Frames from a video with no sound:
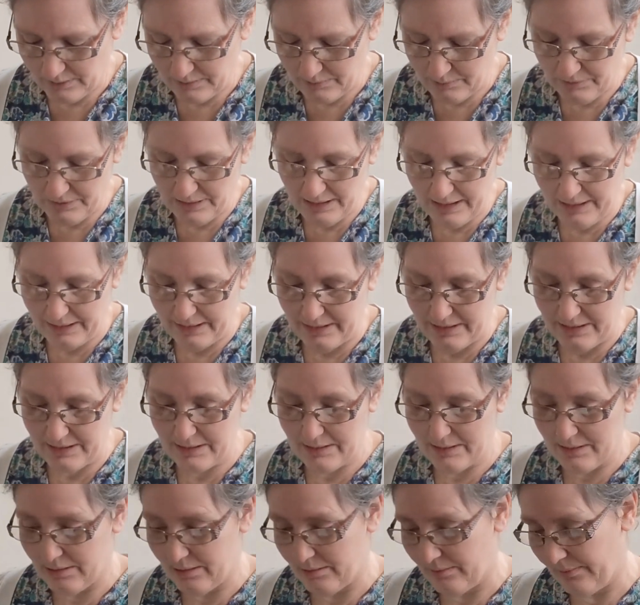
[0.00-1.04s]
But like
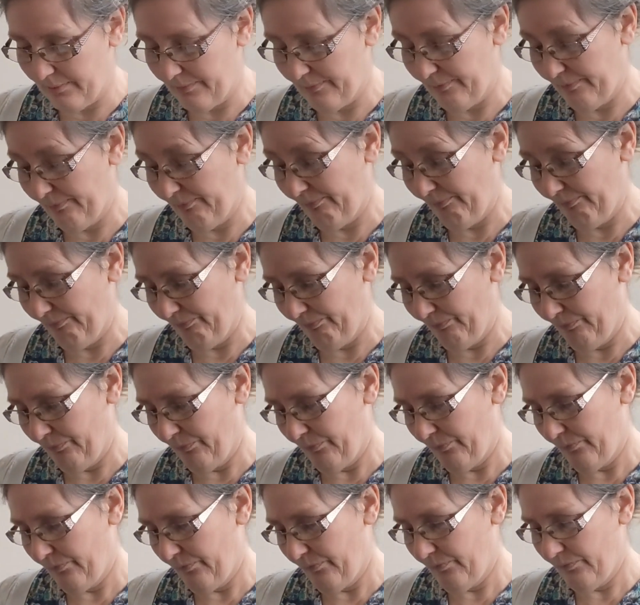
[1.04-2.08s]
this,
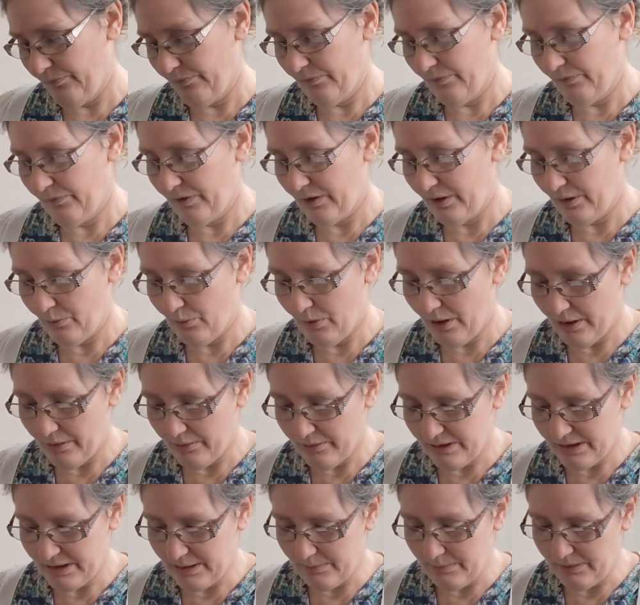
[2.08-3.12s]
the
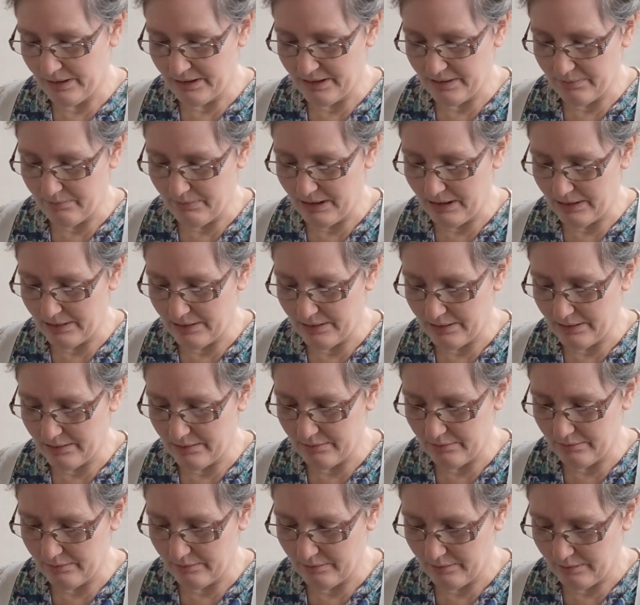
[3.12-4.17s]
world's simplest mitts.
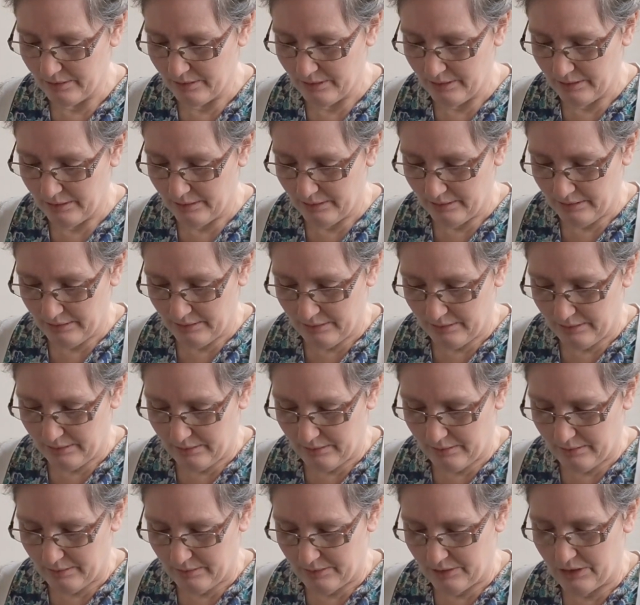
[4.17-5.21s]

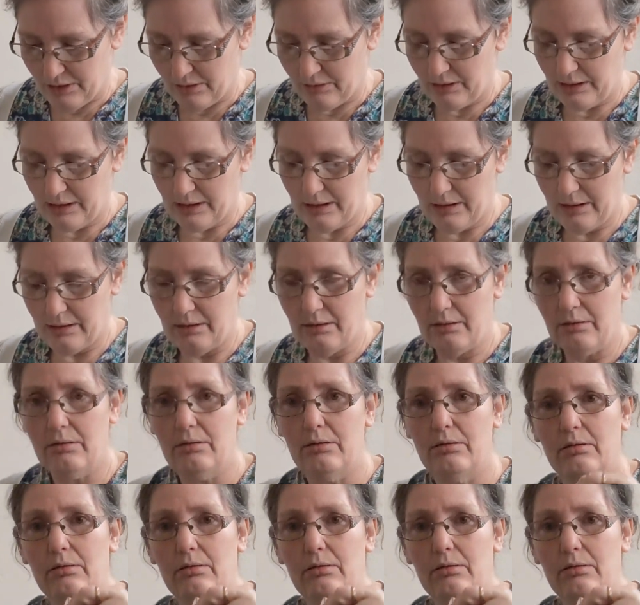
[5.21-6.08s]
You can